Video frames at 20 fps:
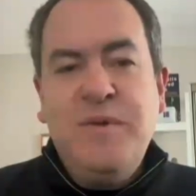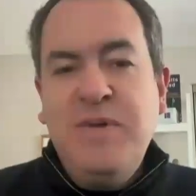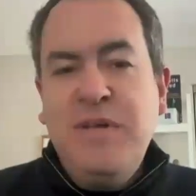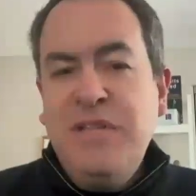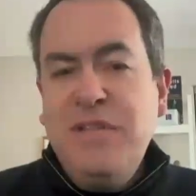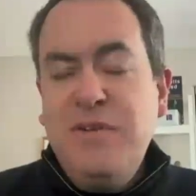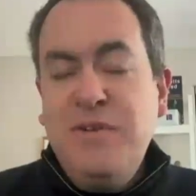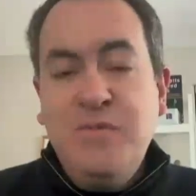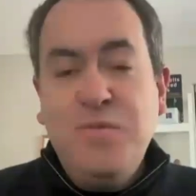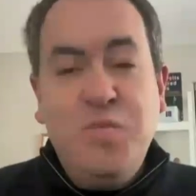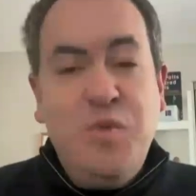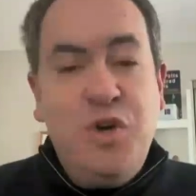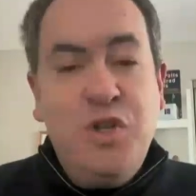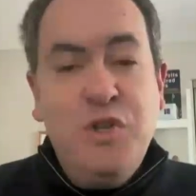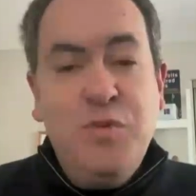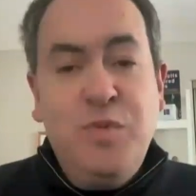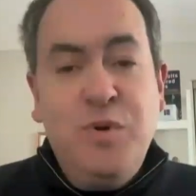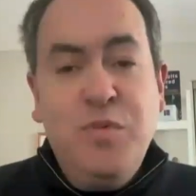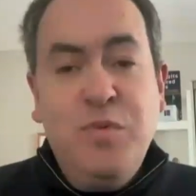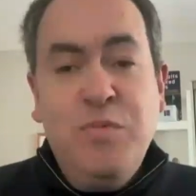maybe there's
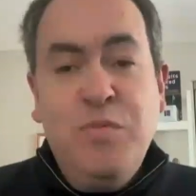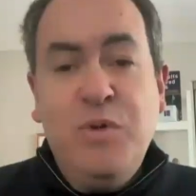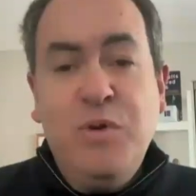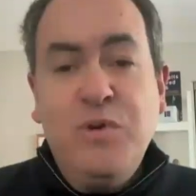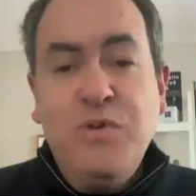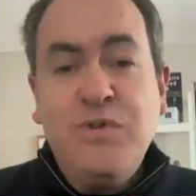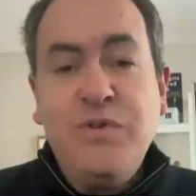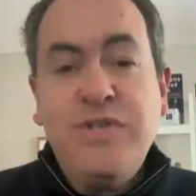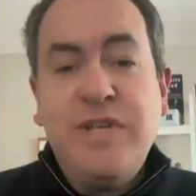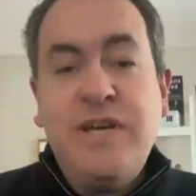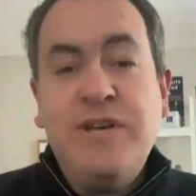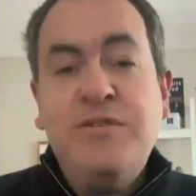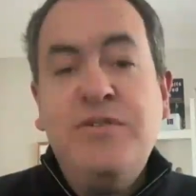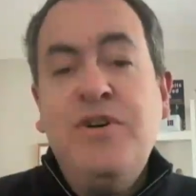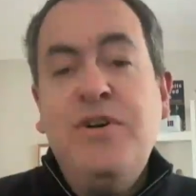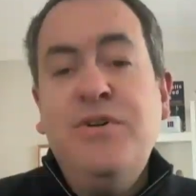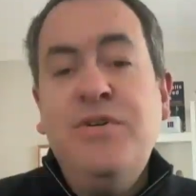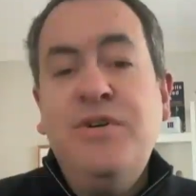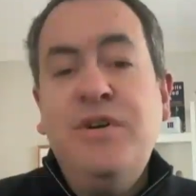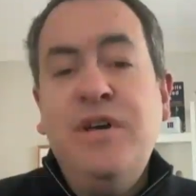multiple proposals. I don't
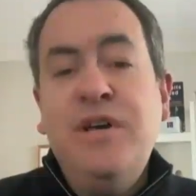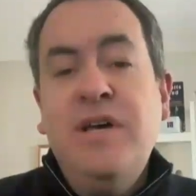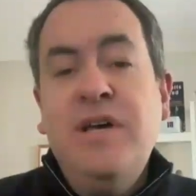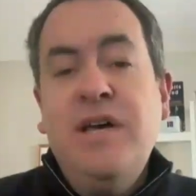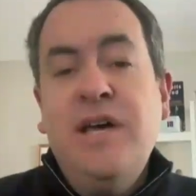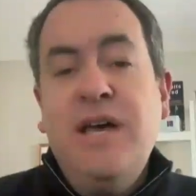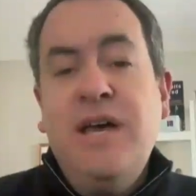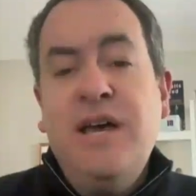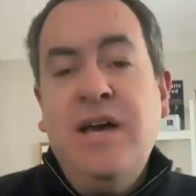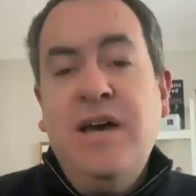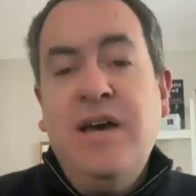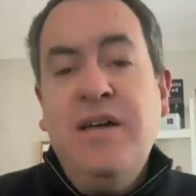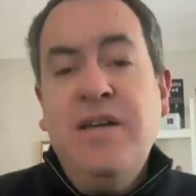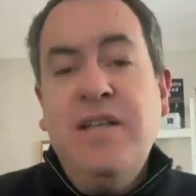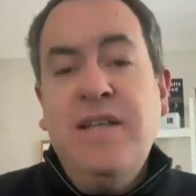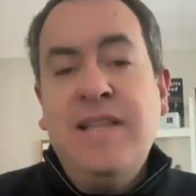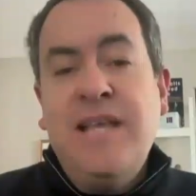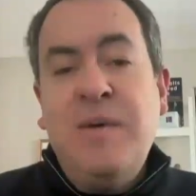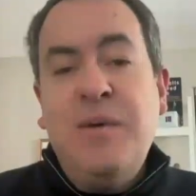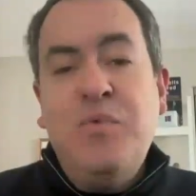know.
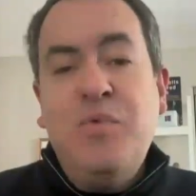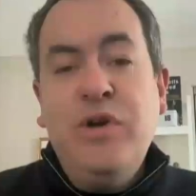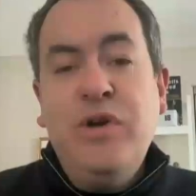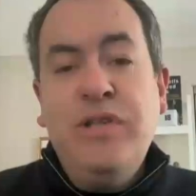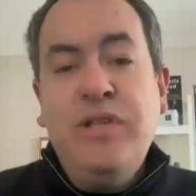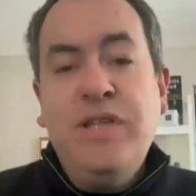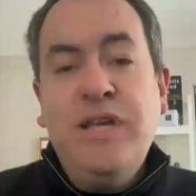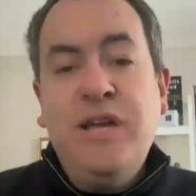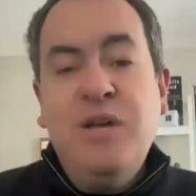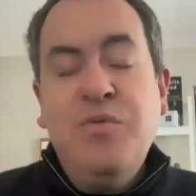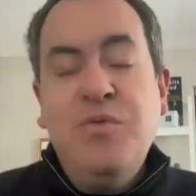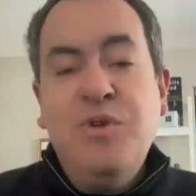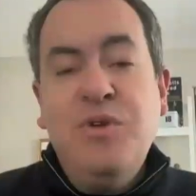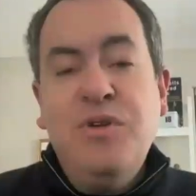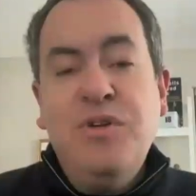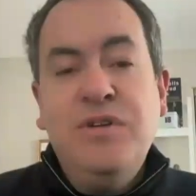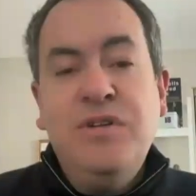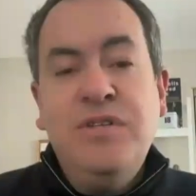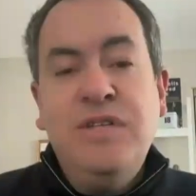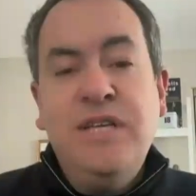And at that point, they
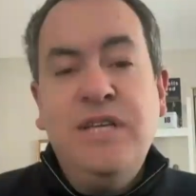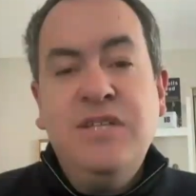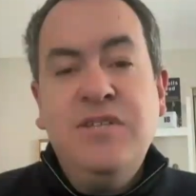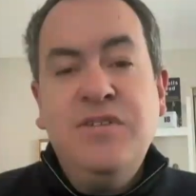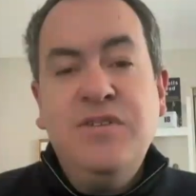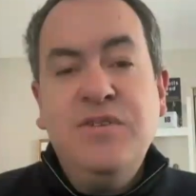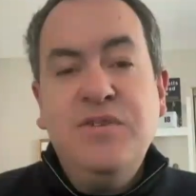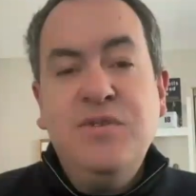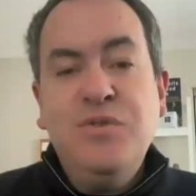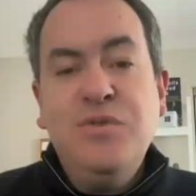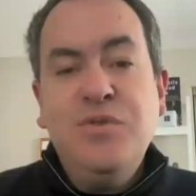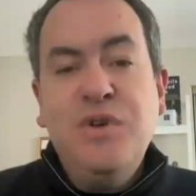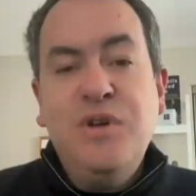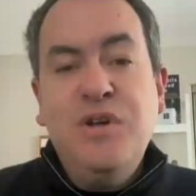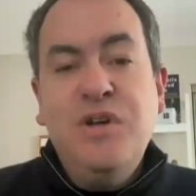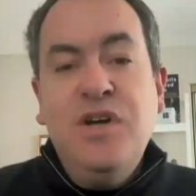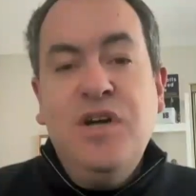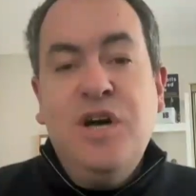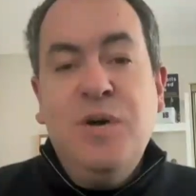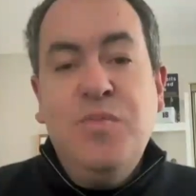would need to
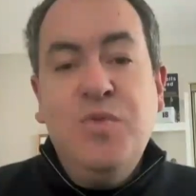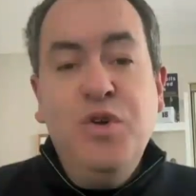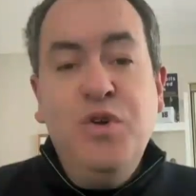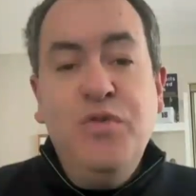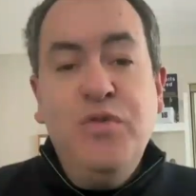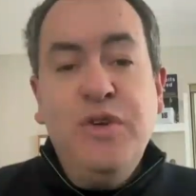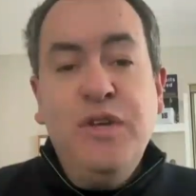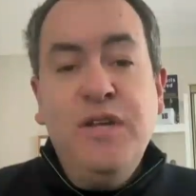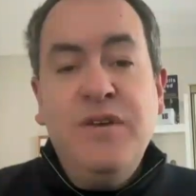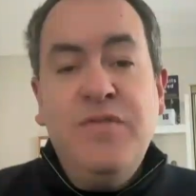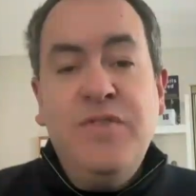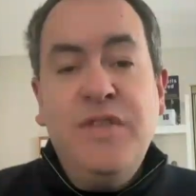approve it.